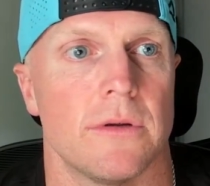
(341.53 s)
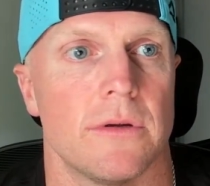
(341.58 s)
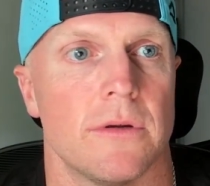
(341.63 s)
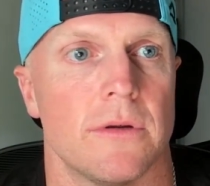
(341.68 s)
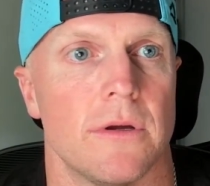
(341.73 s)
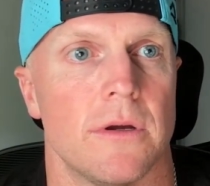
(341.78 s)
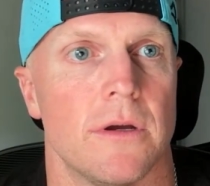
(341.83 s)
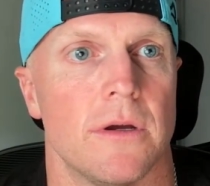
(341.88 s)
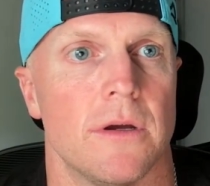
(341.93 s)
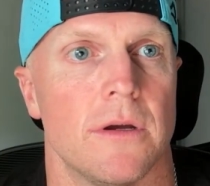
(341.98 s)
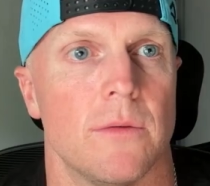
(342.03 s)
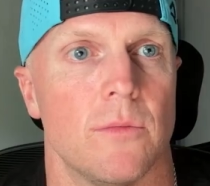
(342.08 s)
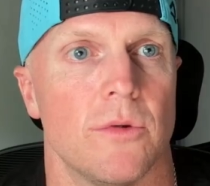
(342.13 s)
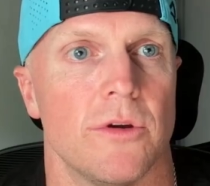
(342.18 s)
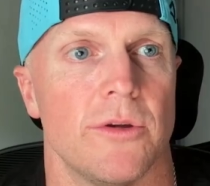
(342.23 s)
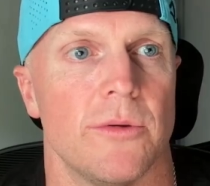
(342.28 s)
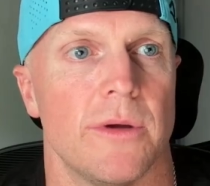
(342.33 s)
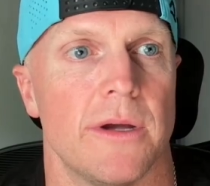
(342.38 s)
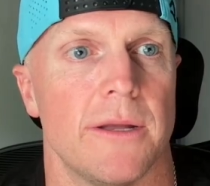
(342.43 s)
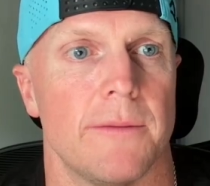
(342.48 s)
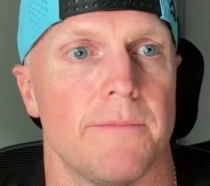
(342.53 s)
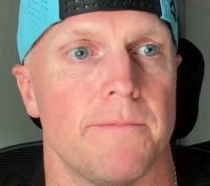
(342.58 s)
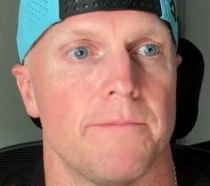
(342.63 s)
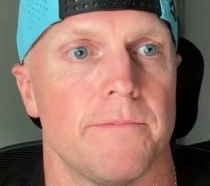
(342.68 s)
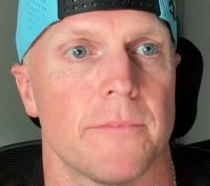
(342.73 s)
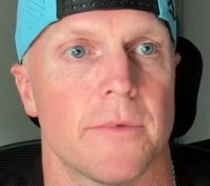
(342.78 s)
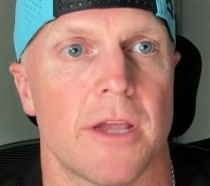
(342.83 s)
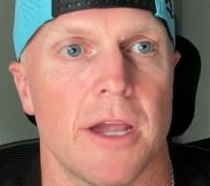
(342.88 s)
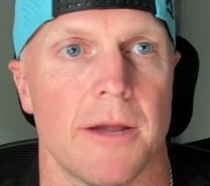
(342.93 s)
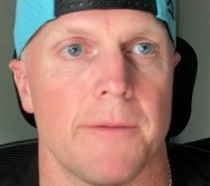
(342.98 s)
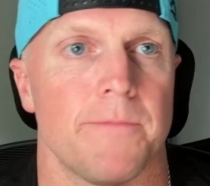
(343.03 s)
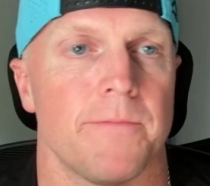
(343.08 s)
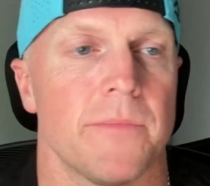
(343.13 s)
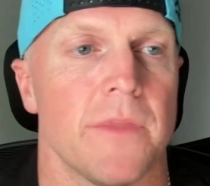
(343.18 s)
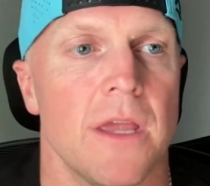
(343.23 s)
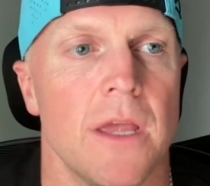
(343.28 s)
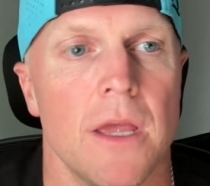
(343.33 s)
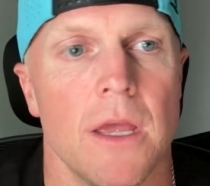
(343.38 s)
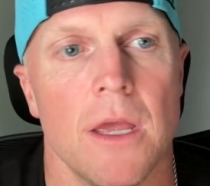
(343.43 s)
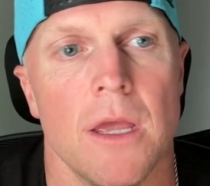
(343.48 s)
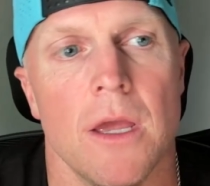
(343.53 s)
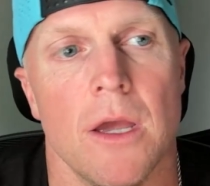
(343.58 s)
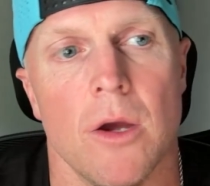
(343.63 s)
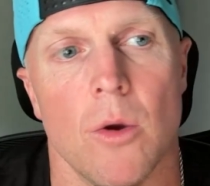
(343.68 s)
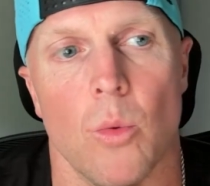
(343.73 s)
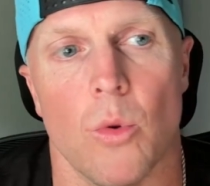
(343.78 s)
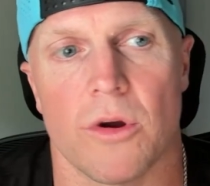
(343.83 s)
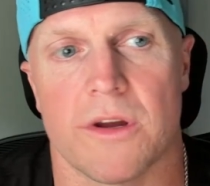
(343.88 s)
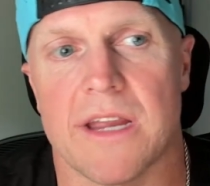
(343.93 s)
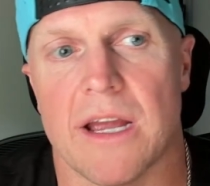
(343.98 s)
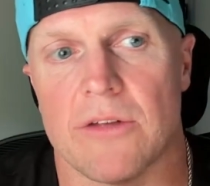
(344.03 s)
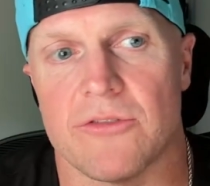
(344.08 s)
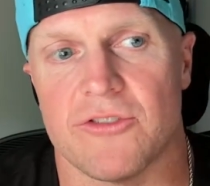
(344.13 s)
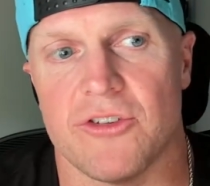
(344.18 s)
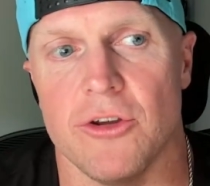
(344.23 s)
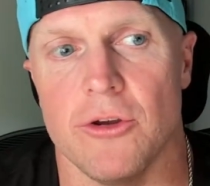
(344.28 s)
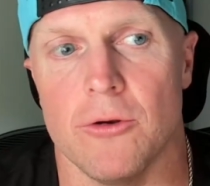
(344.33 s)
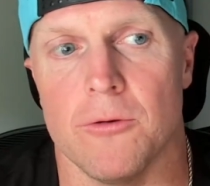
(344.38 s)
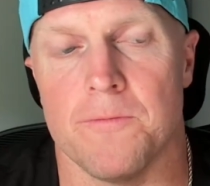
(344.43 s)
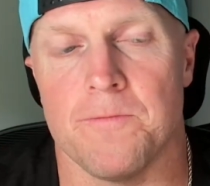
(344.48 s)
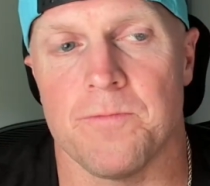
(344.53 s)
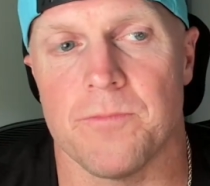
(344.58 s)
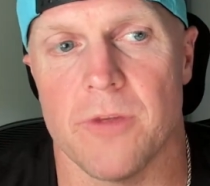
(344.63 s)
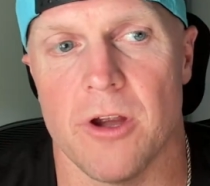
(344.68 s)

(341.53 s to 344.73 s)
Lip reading: Where you at? Okay. Workout 2.